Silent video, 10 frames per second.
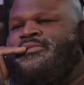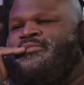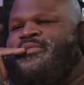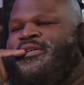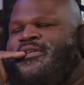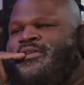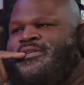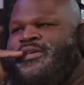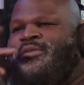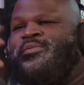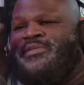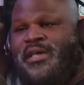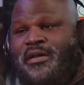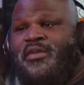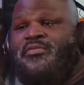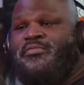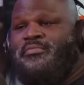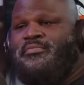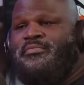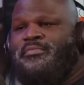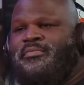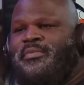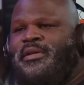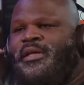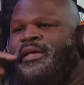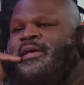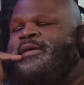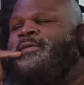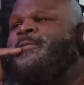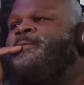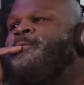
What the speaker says: Because he was at home and